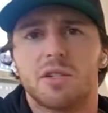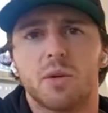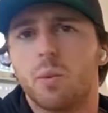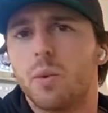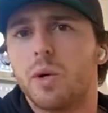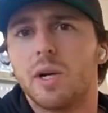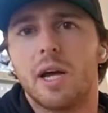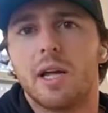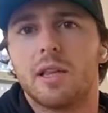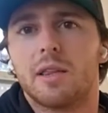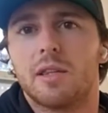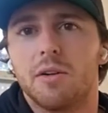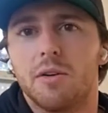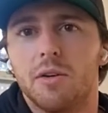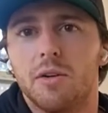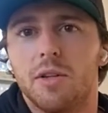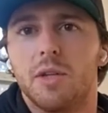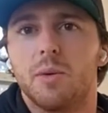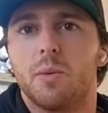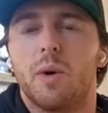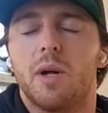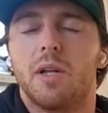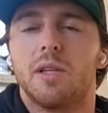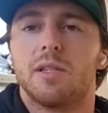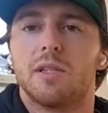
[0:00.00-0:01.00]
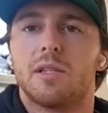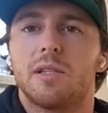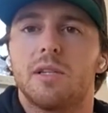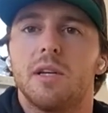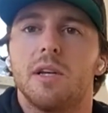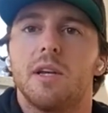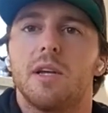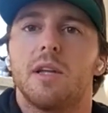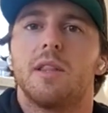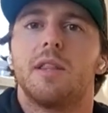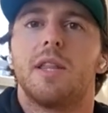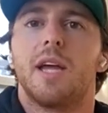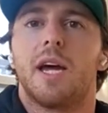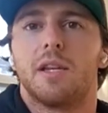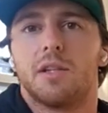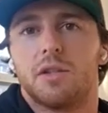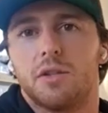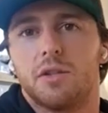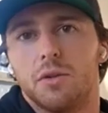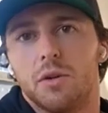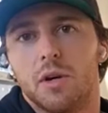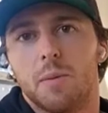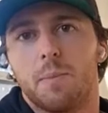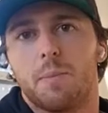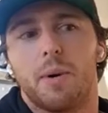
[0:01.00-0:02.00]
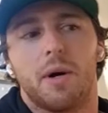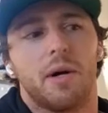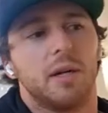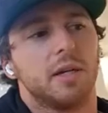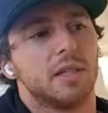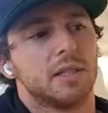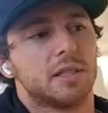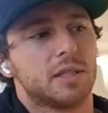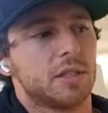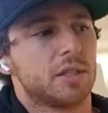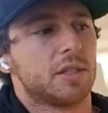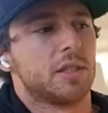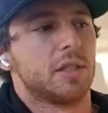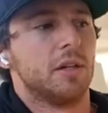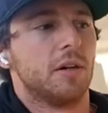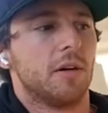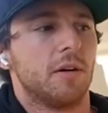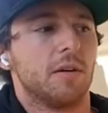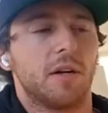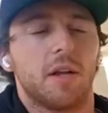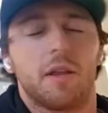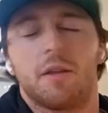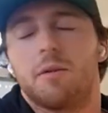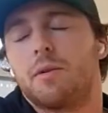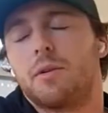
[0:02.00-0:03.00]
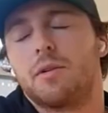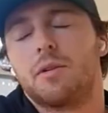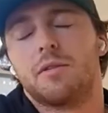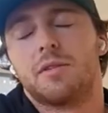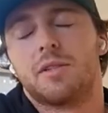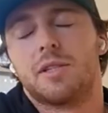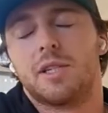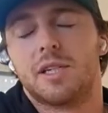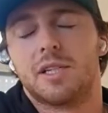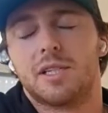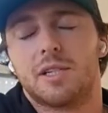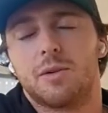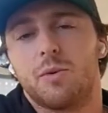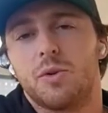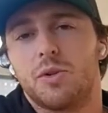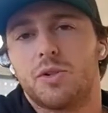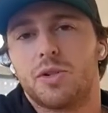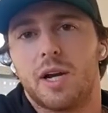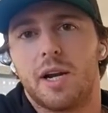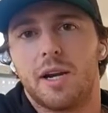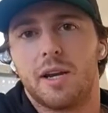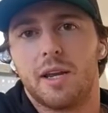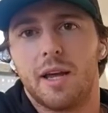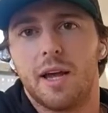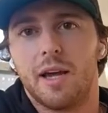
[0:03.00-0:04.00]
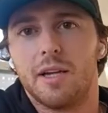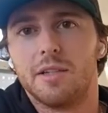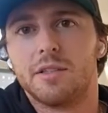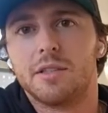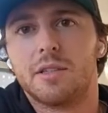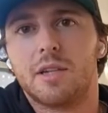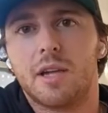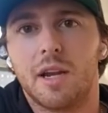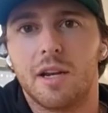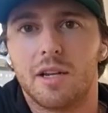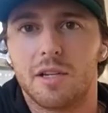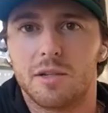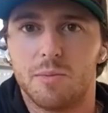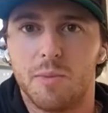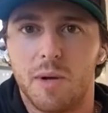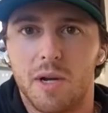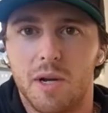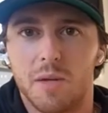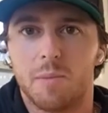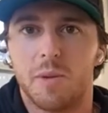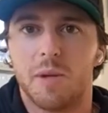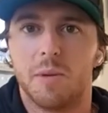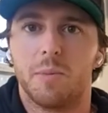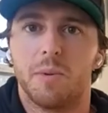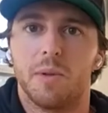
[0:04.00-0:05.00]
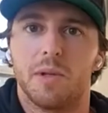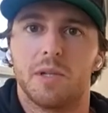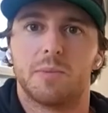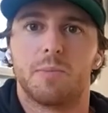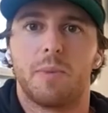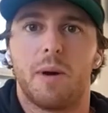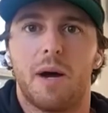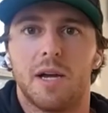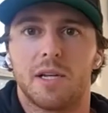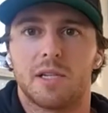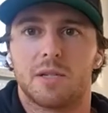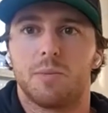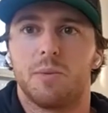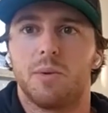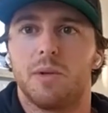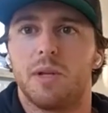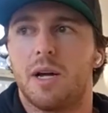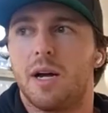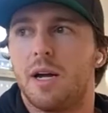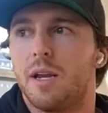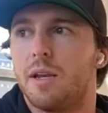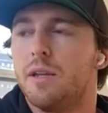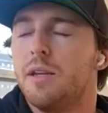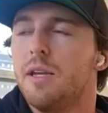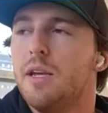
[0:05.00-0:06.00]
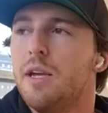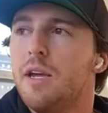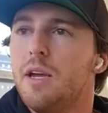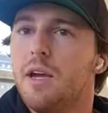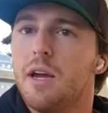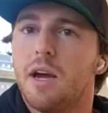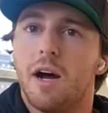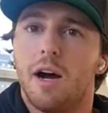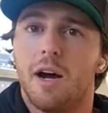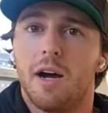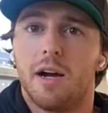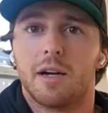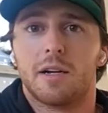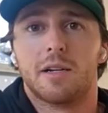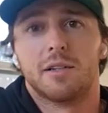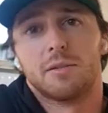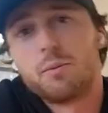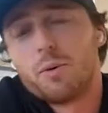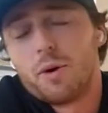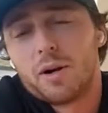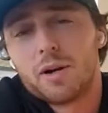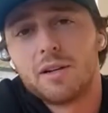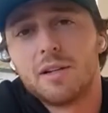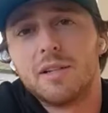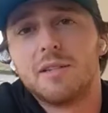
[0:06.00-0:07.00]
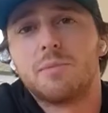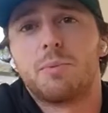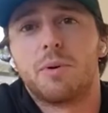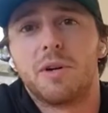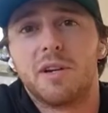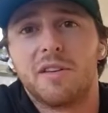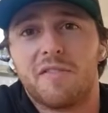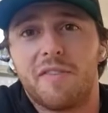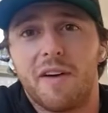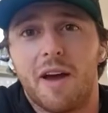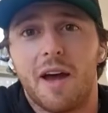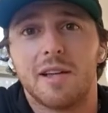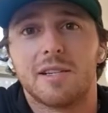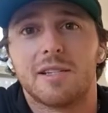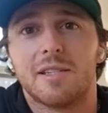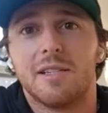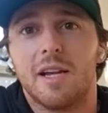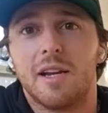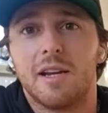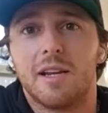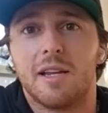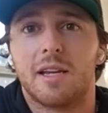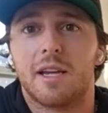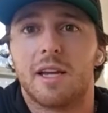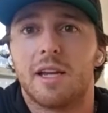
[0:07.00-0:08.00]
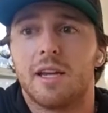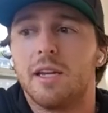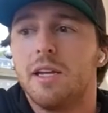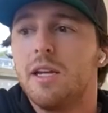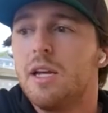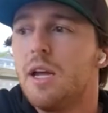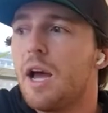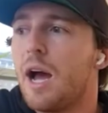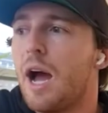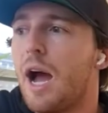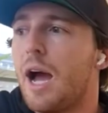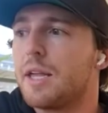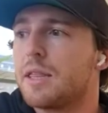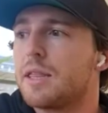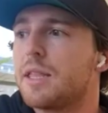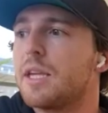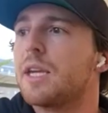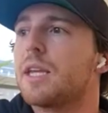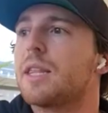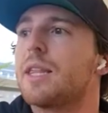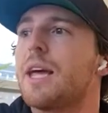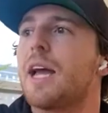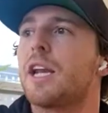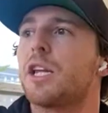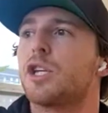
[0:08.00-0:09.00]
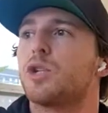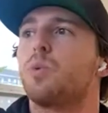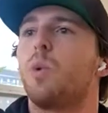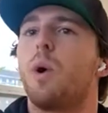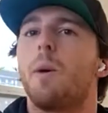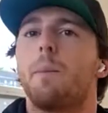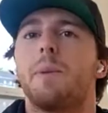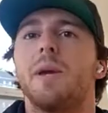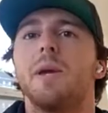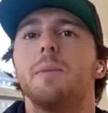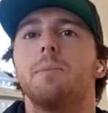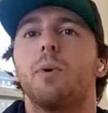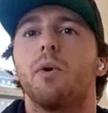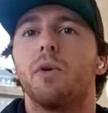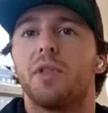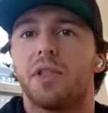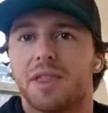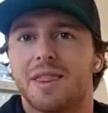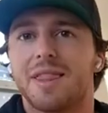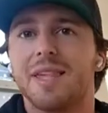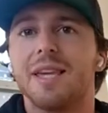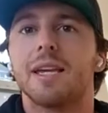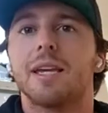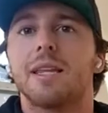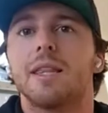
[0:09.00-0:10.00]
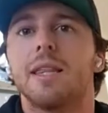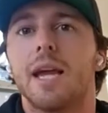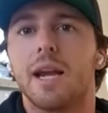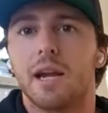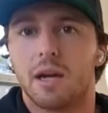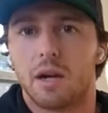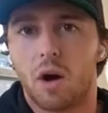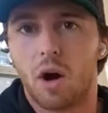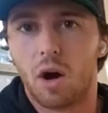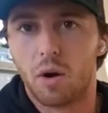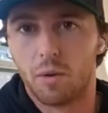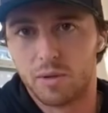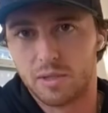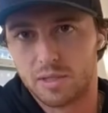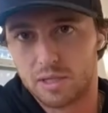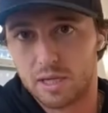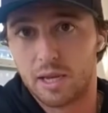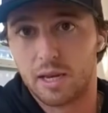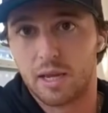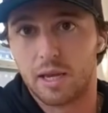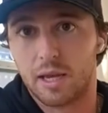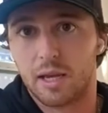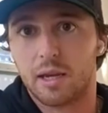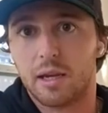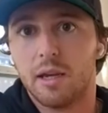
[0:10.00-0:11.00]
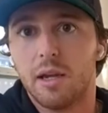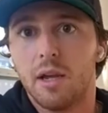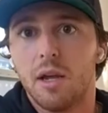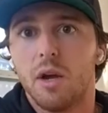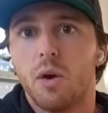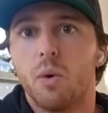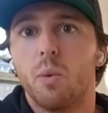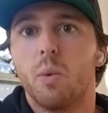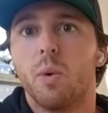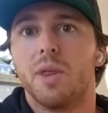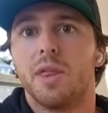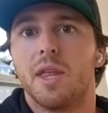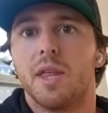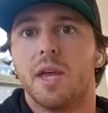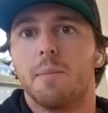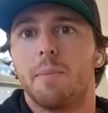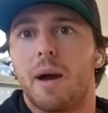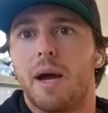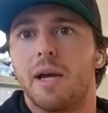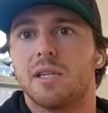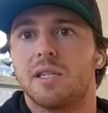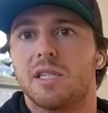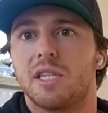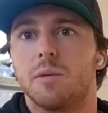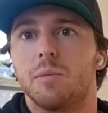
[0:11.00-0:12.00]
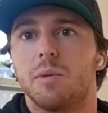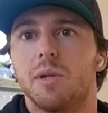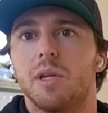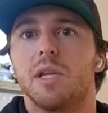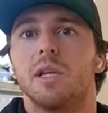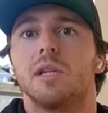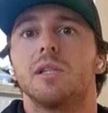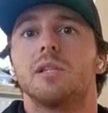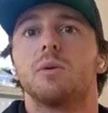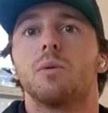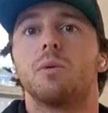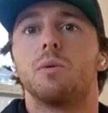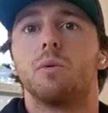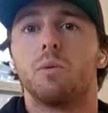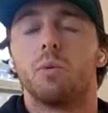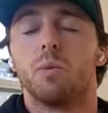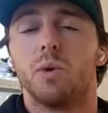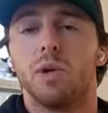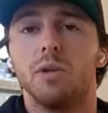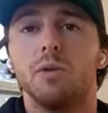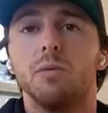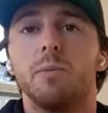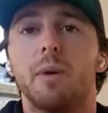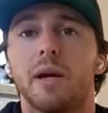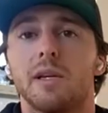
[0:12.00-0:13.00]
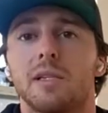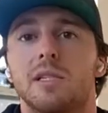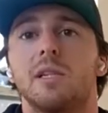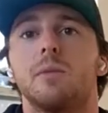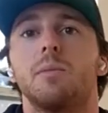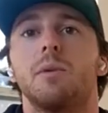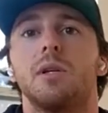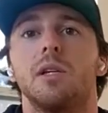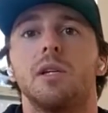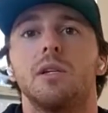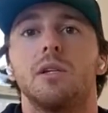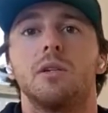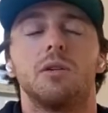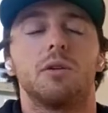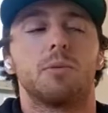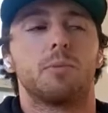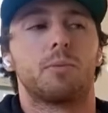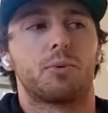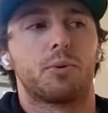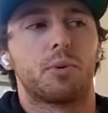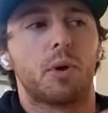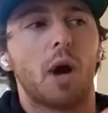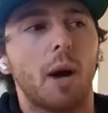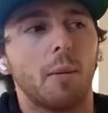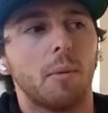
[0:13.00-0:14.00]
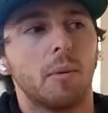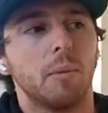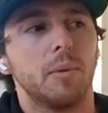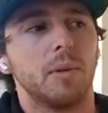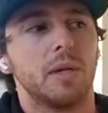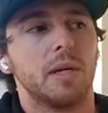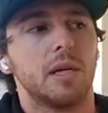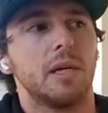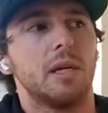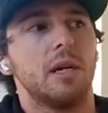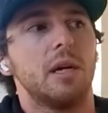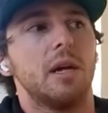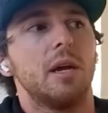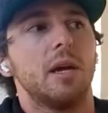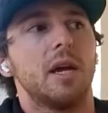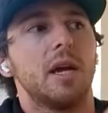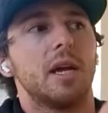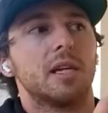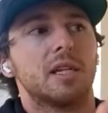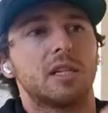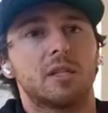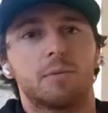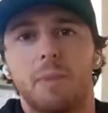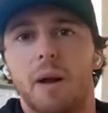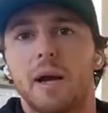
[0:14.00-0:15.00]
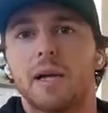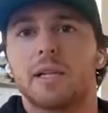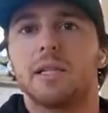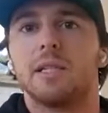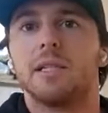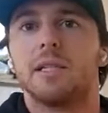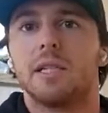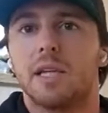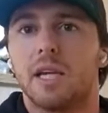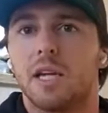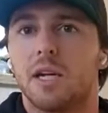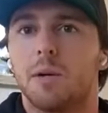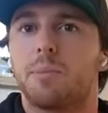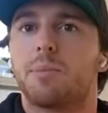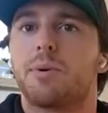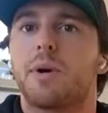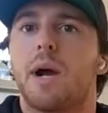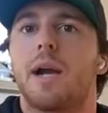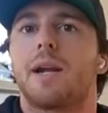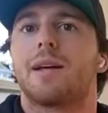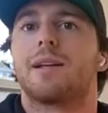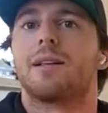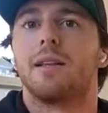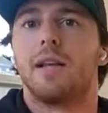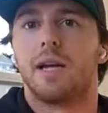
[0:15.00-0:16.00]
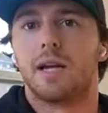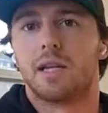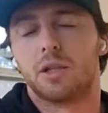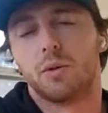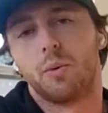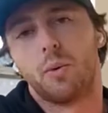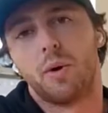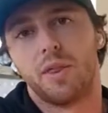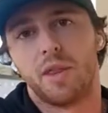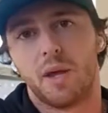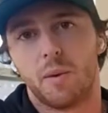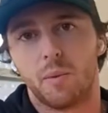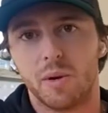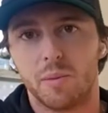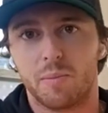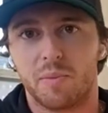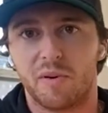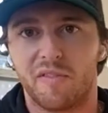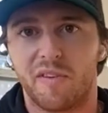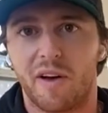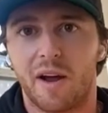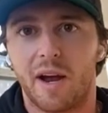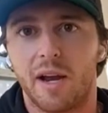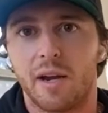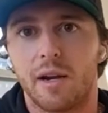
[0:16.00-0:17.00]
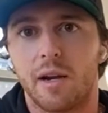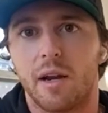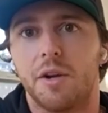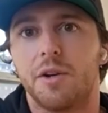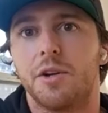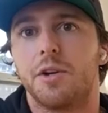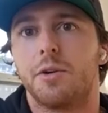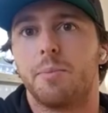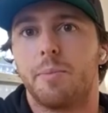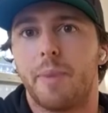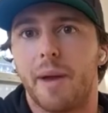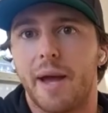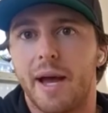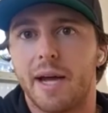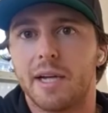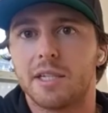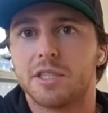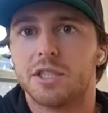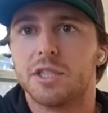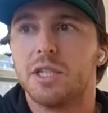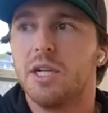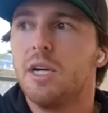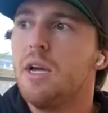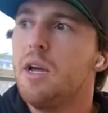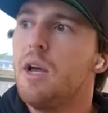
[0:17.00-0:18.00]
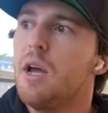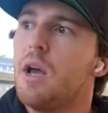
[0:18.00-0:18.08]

And we're not the only ones that do it, but it's just, another one of those things that we try to educate as many people as possible on. Because one, it is pretty fascinating. And I think that is what people think they are always getting when they buy CBDs. When you buy CBD, you're probably expecting to get a product like the one that we provide under Batch.